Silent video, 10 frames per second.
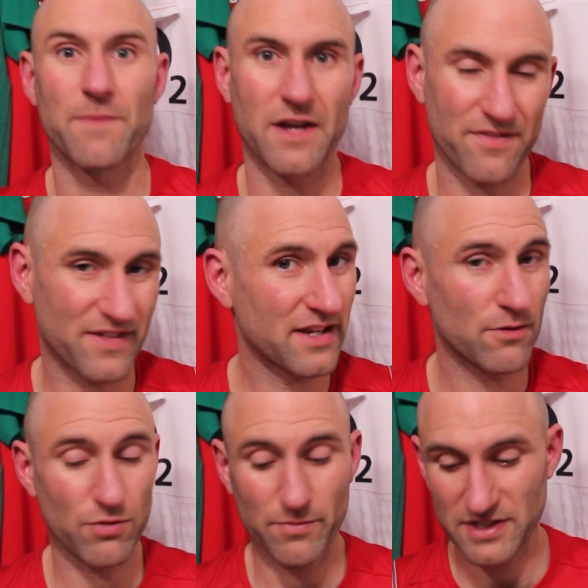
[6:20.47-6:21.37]
I think
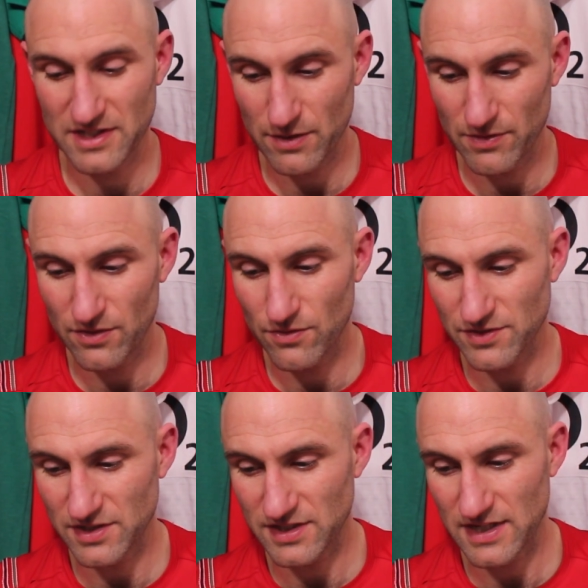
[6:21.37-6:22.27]
he'll probably stick with
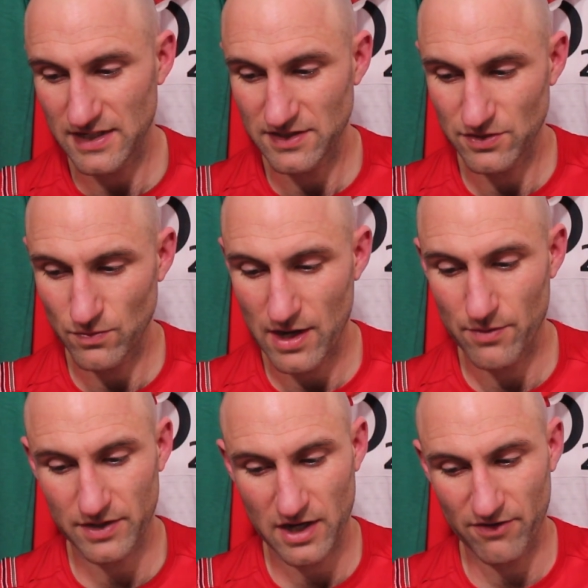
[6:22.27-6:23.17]
Laws at 6 as
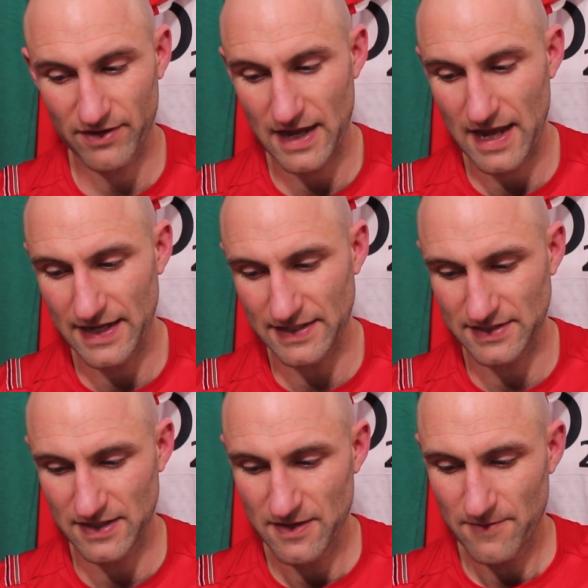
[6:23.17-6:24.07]
well and Curry at 8.